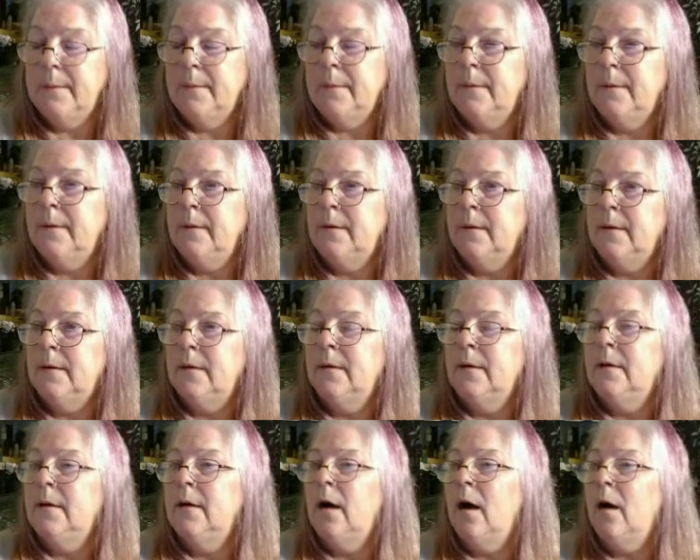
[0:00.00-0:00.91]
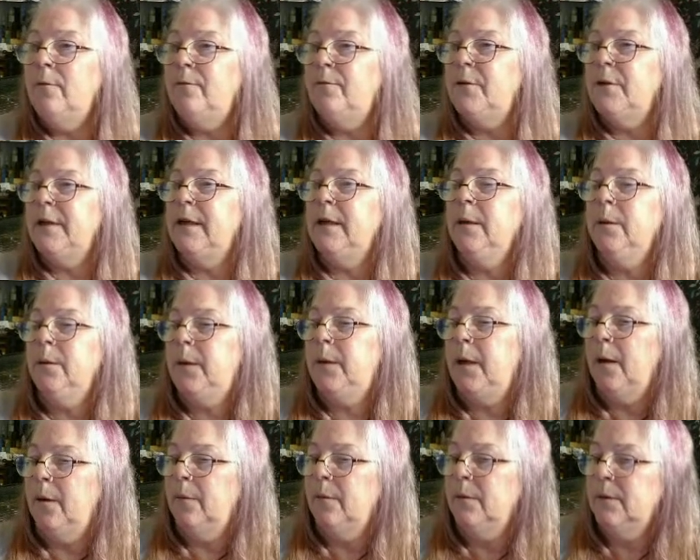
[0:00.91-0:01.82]
you do.
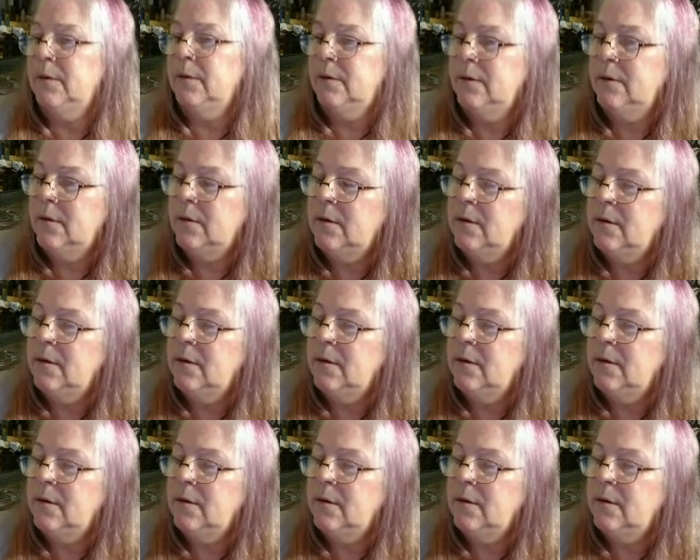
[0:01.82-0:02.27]
Huh.